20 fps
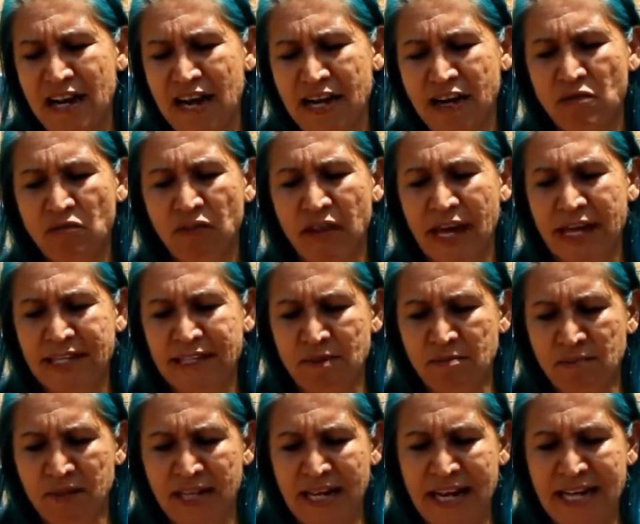I don't like to
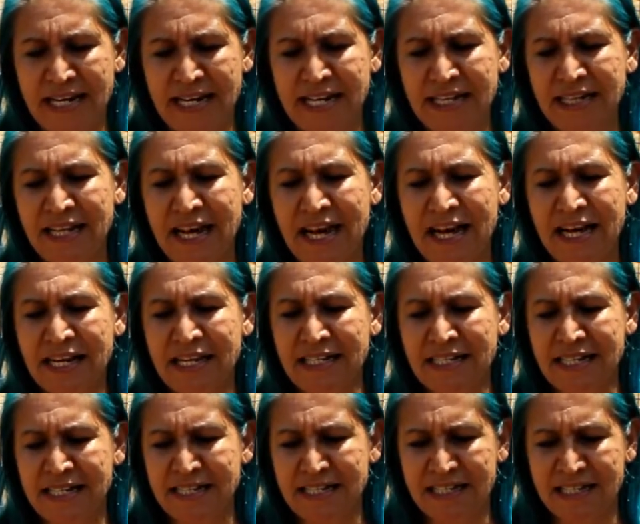plant in that.
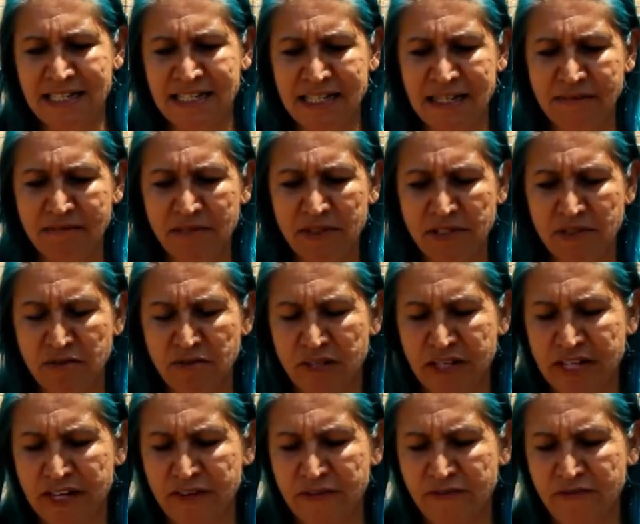It doesn't seem to
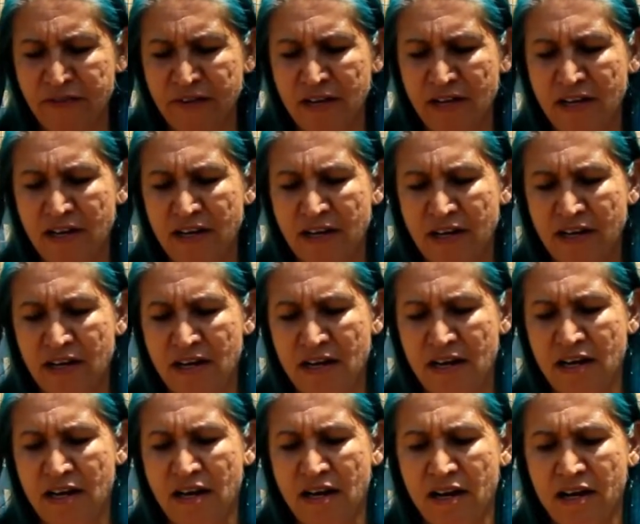give,
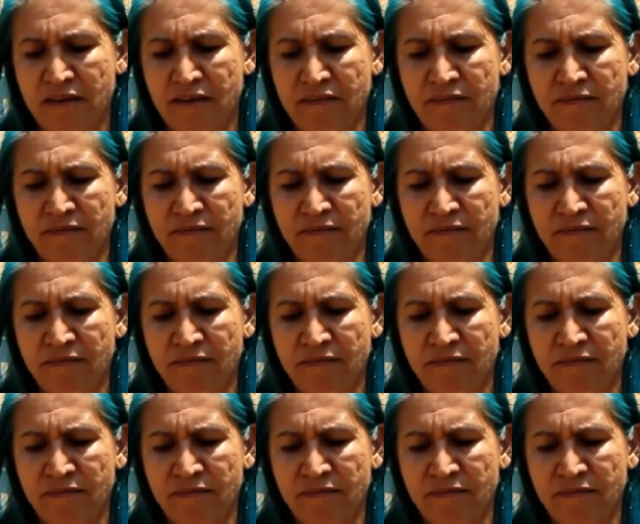I